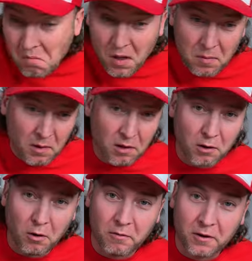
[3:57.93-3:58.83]
Maybe a
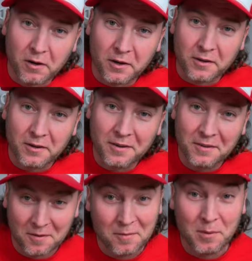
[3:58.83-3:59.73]
little overcooked,
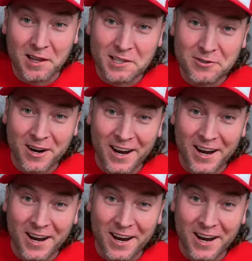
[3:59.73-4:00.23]
but let's try